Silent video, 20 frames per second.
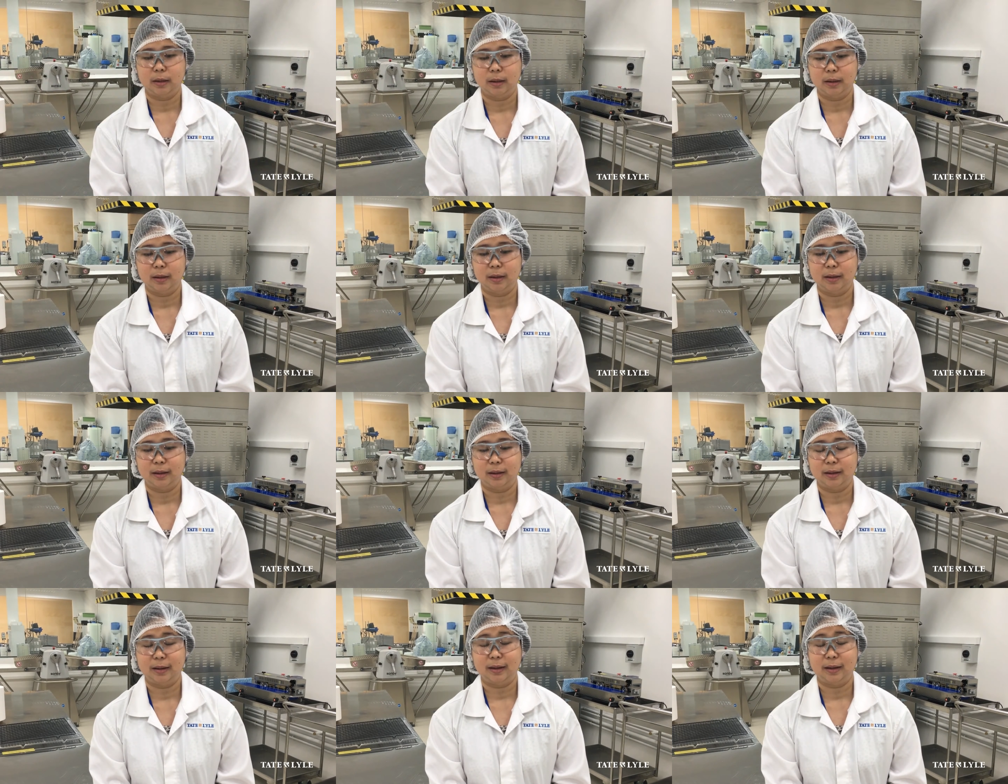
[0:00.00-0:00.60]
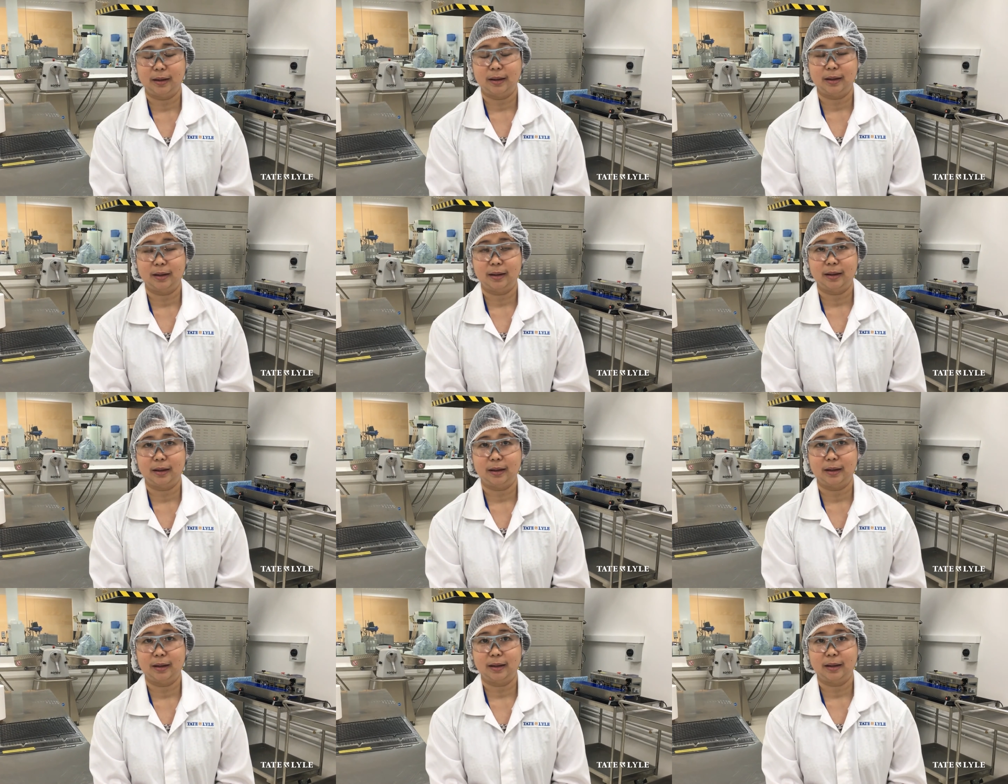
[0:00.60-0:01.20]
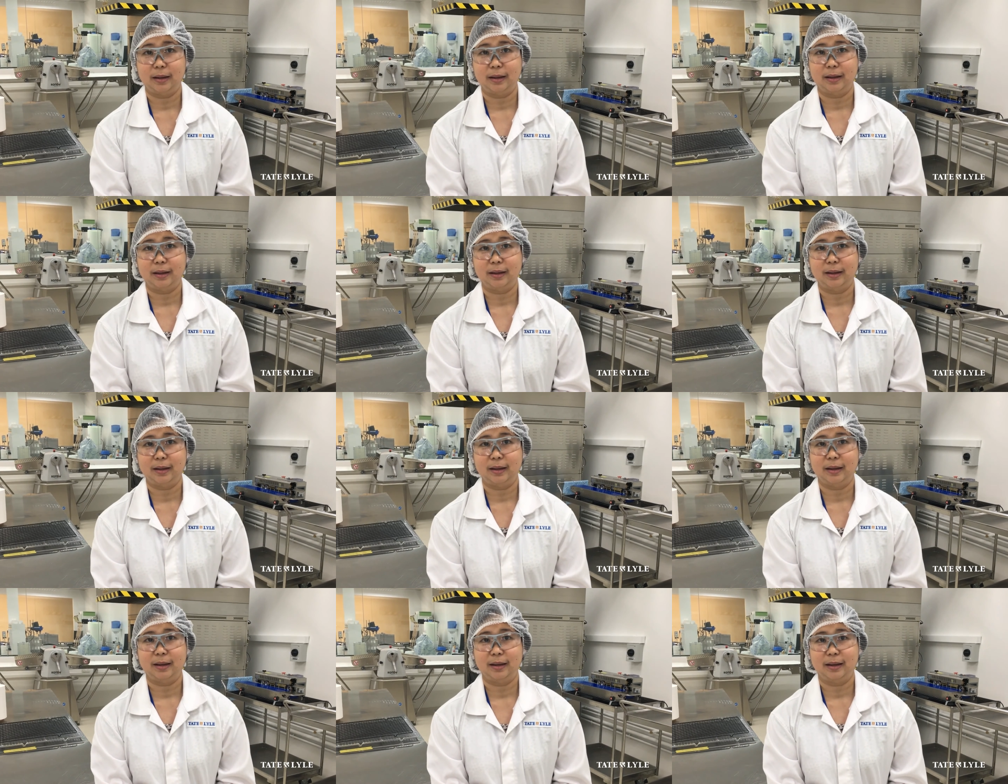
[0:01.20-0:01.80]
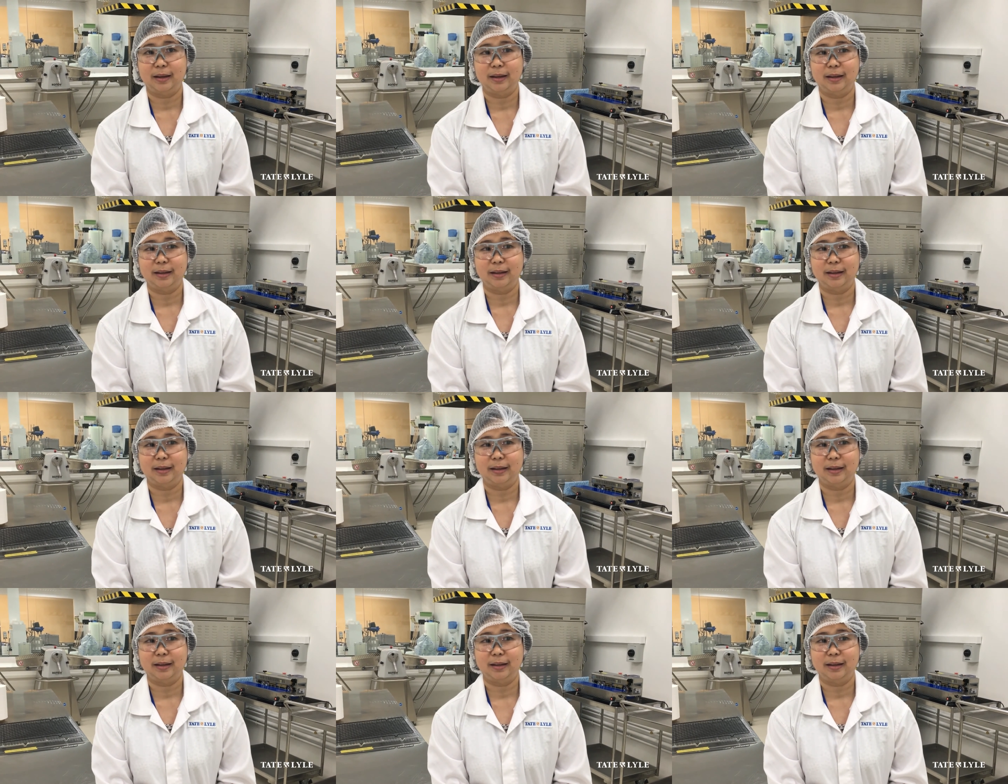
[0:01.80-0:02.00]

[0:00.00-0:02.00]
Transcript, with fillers: Tell us one thing about you that would surprise us.